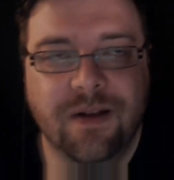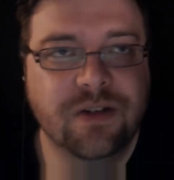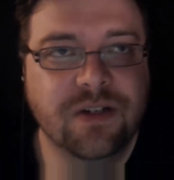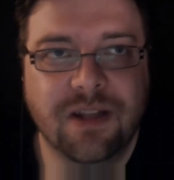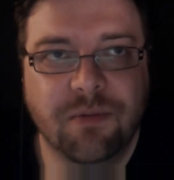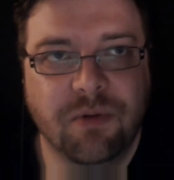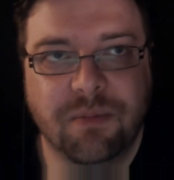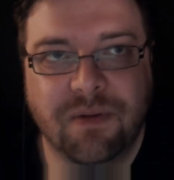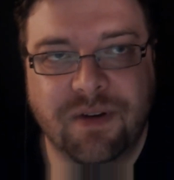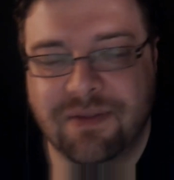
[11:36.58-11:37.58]
Just that one of
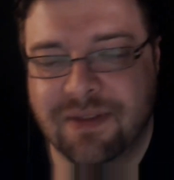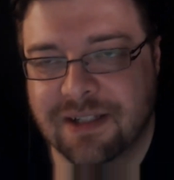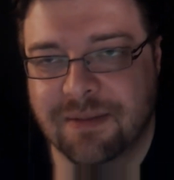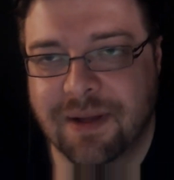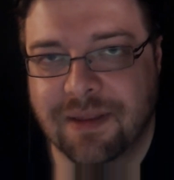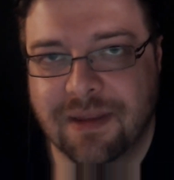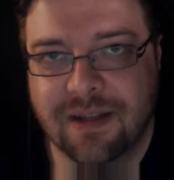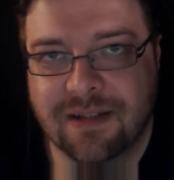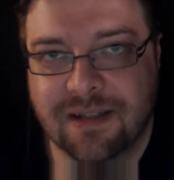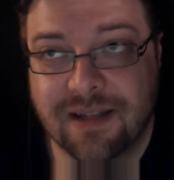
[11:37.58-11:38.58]
my favorite things about
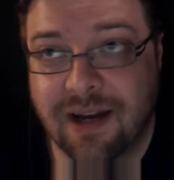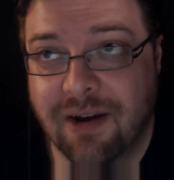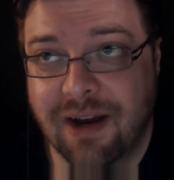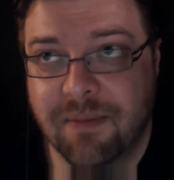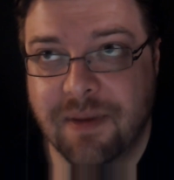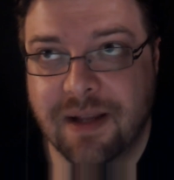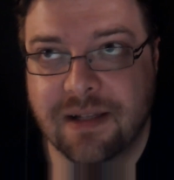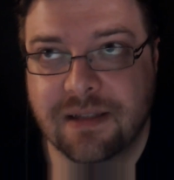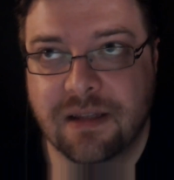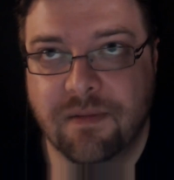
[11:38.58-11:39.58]
this entire anime
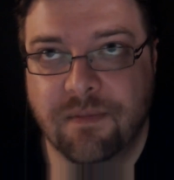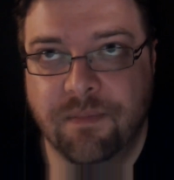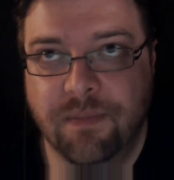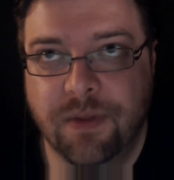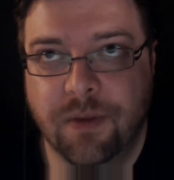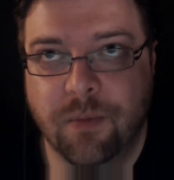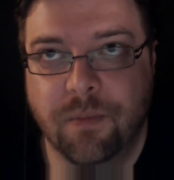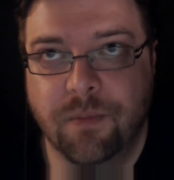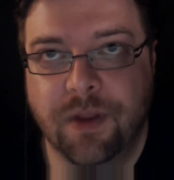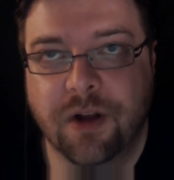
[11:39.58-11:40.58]
is the
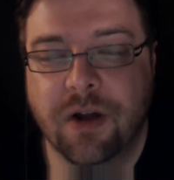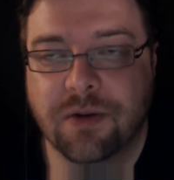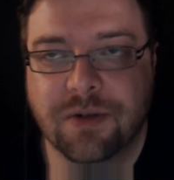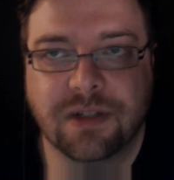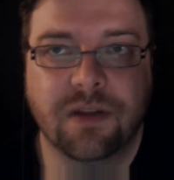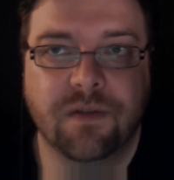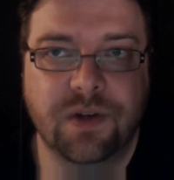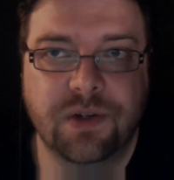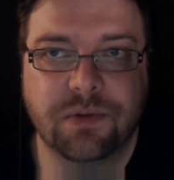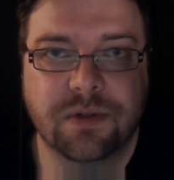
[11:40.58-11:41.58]
contrast of the
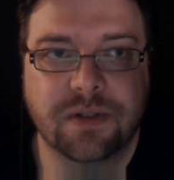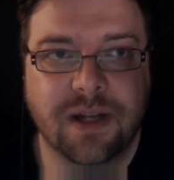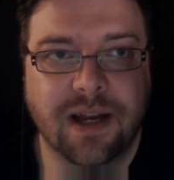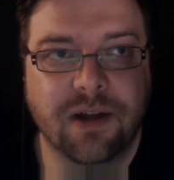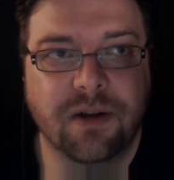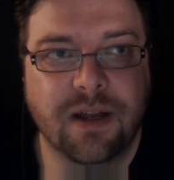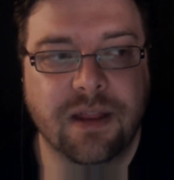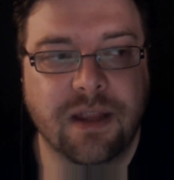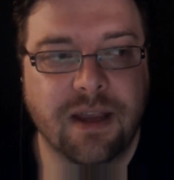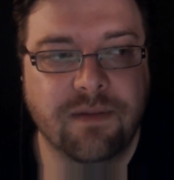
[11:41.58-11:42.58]
visual style
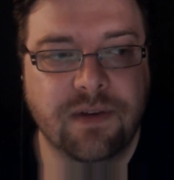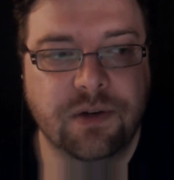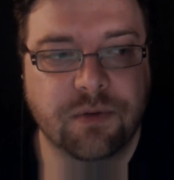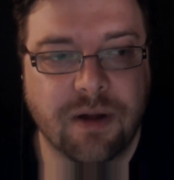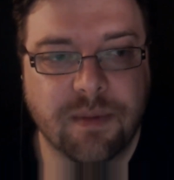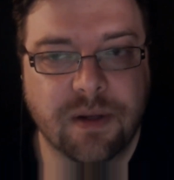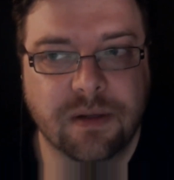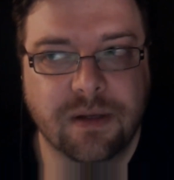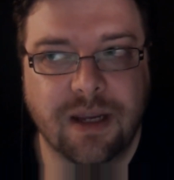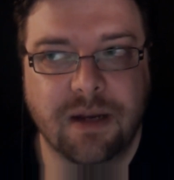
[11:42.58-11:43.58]
and the heavy
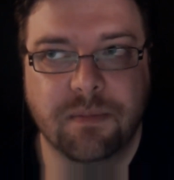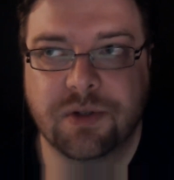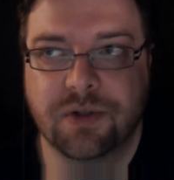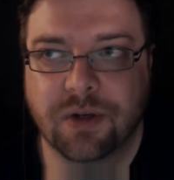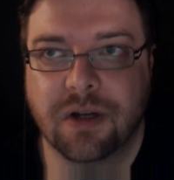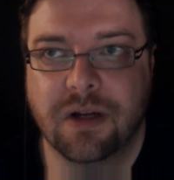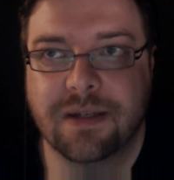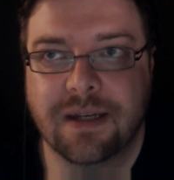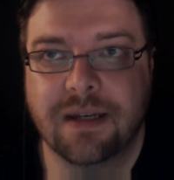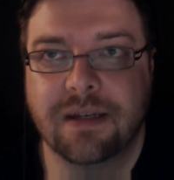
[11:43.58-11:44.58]
drama and mature
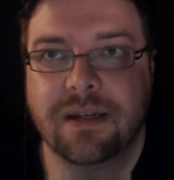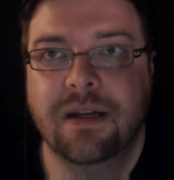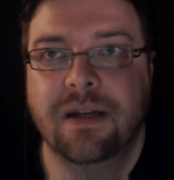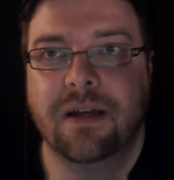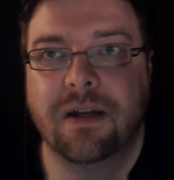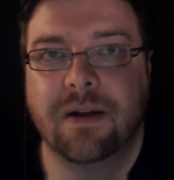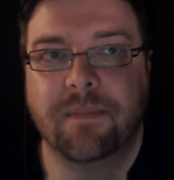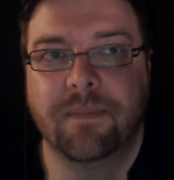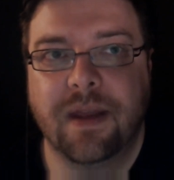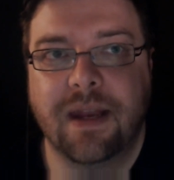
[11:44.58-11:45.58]
content,
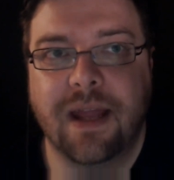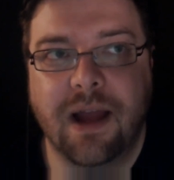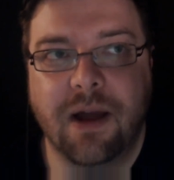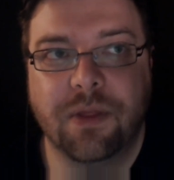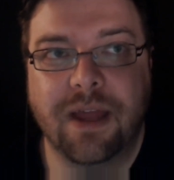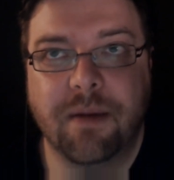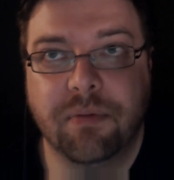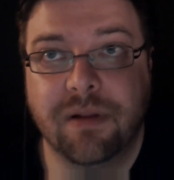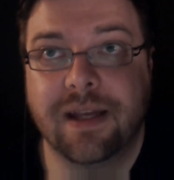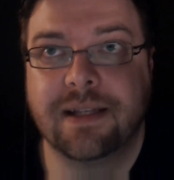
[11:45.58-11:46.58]
and how that
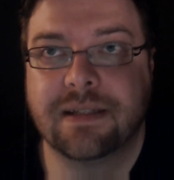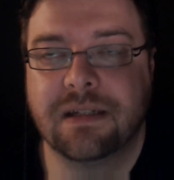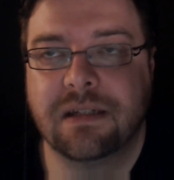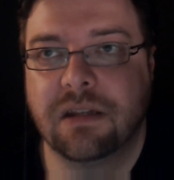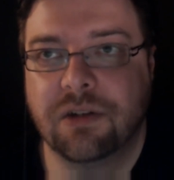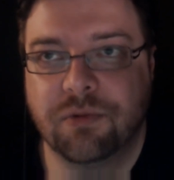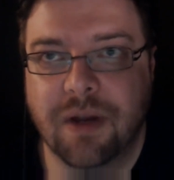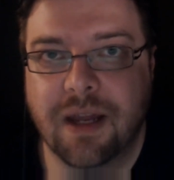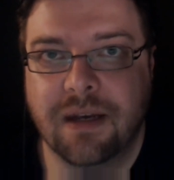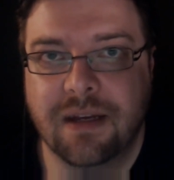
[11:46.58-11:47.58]
plays into the
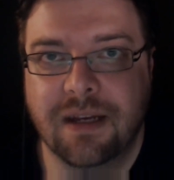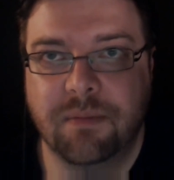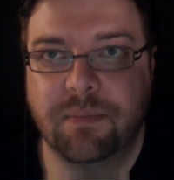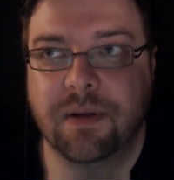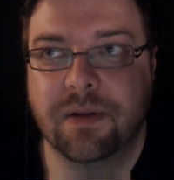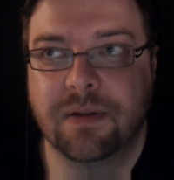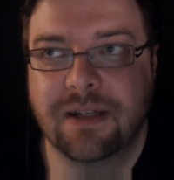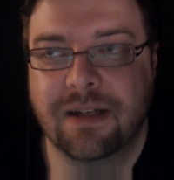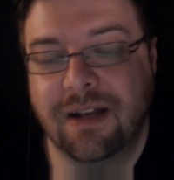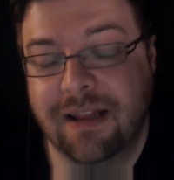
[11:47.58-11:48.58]
dread it builds.
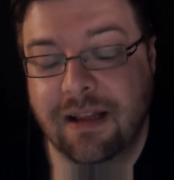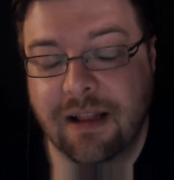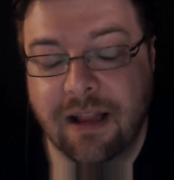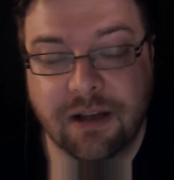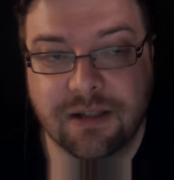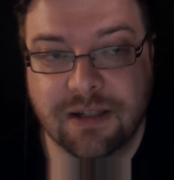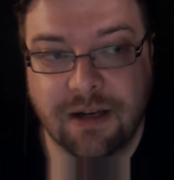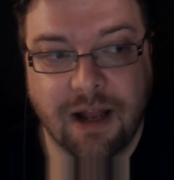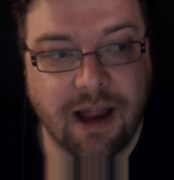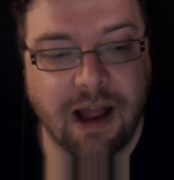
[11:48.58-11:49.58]
And it, like you said,
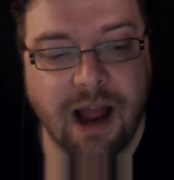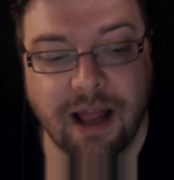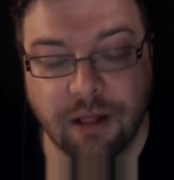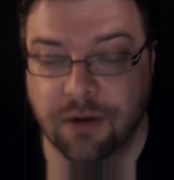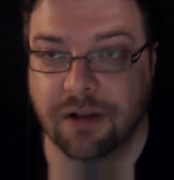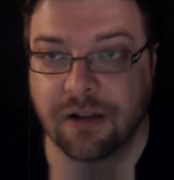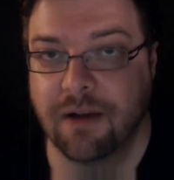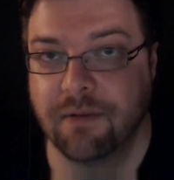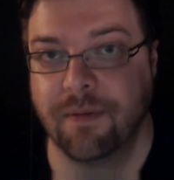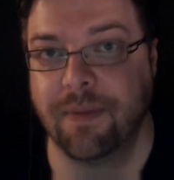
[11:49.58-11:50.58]
I learned a
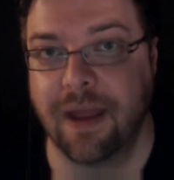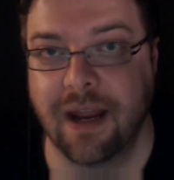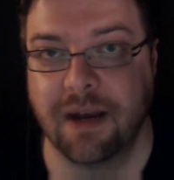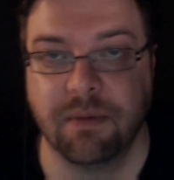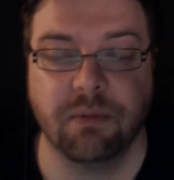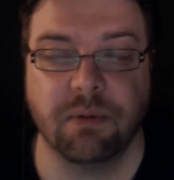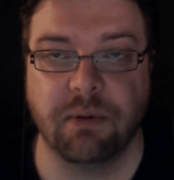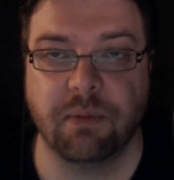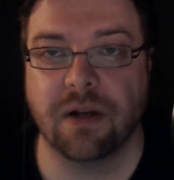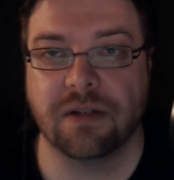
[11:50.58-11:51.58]
lot from that anime when we
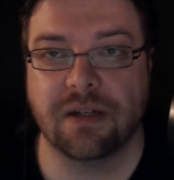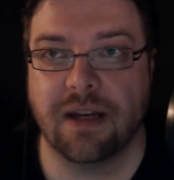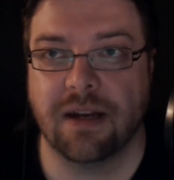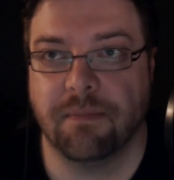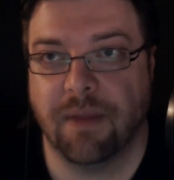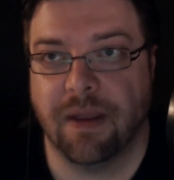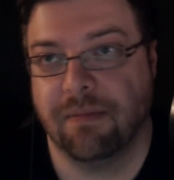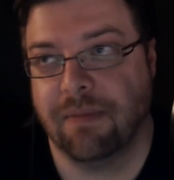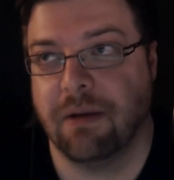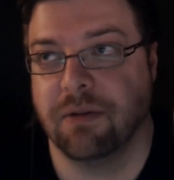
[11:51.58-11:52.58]
watched it, and
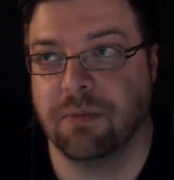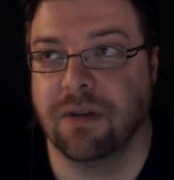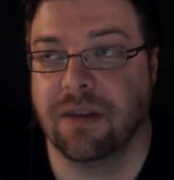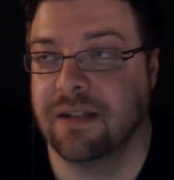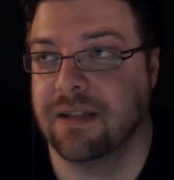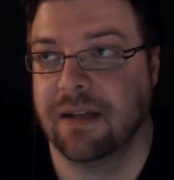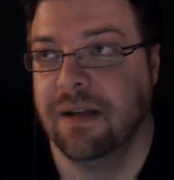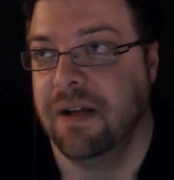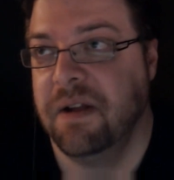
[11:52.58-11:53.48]
that was one of the things that